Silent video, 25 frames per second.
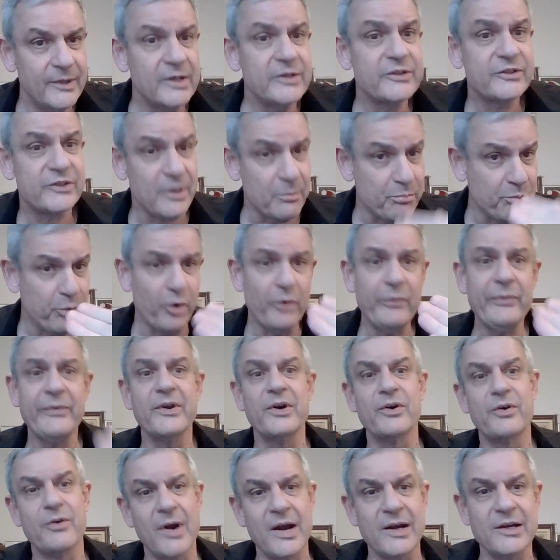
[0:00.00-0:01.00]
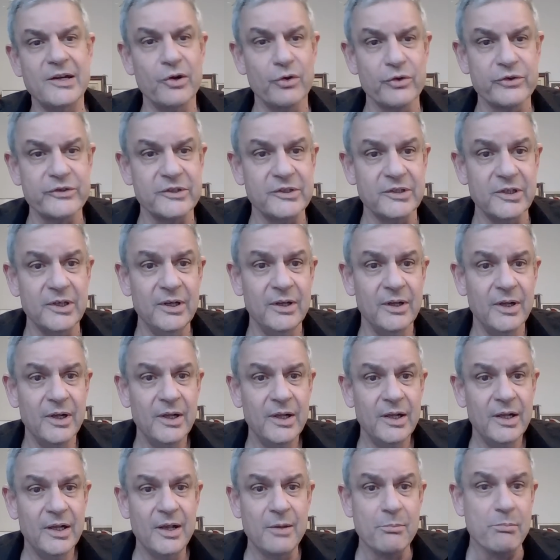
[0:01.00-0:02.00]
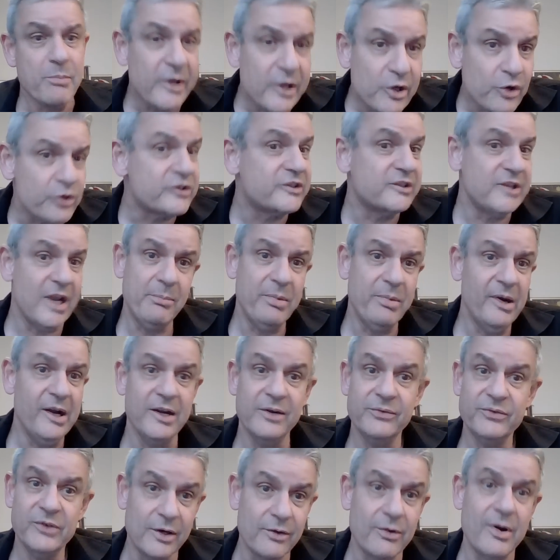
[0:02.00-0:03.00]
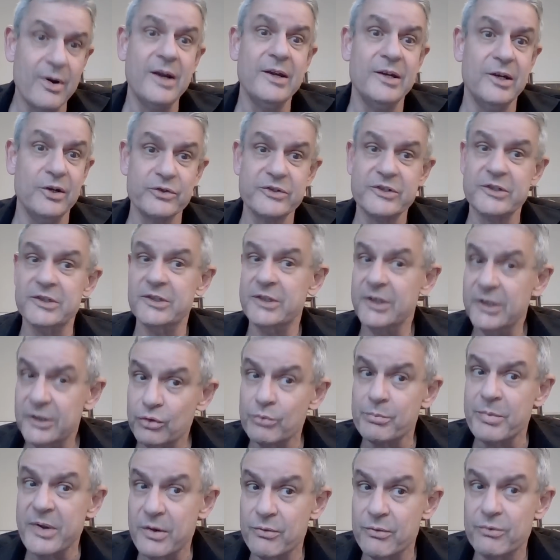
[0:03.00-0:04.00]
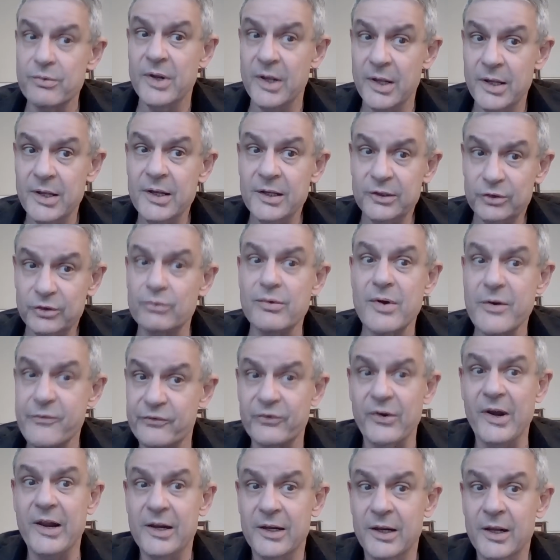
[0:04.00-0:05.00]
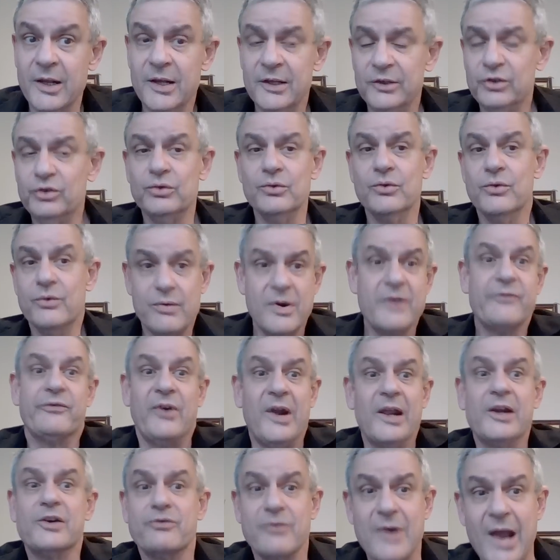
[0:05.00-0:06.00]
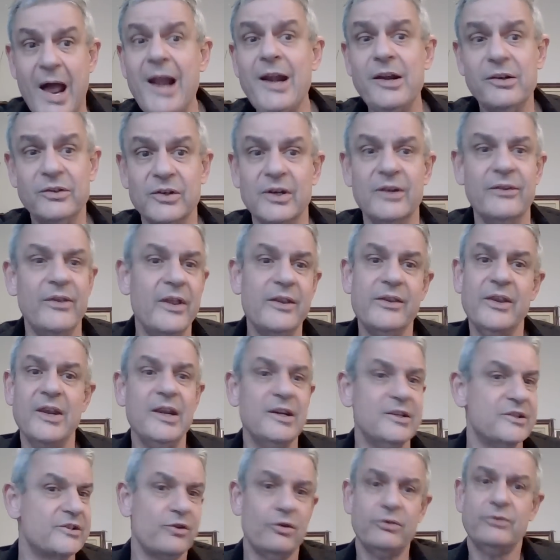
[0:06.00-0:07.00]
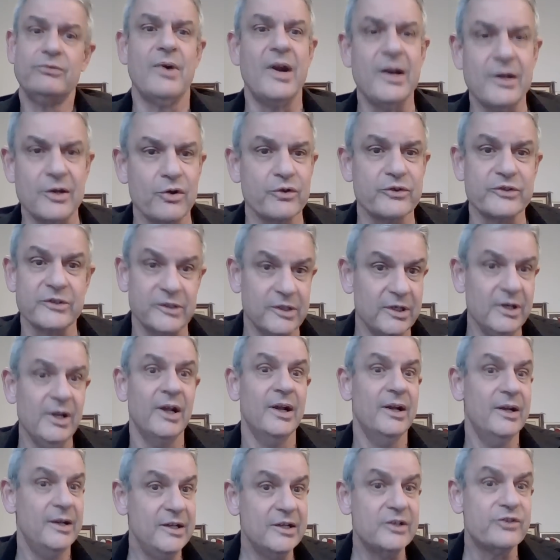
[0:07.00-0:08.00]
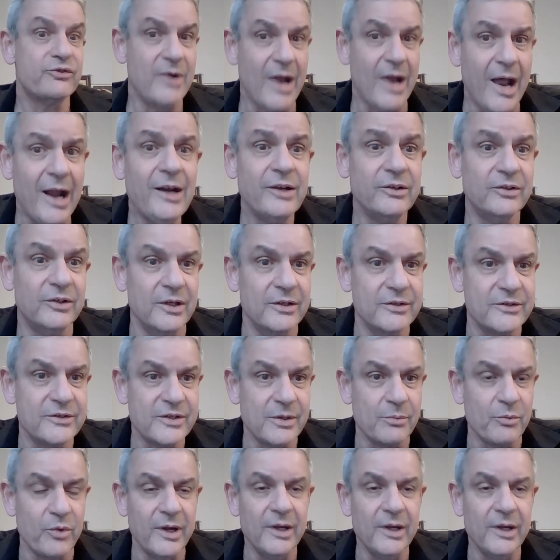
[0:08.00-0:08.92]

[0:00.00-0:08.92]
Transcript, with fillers: support their grandiosity because they believe the grandiosity to be to reflect to reflect reality. They think it's not grandiosity, it's reality in some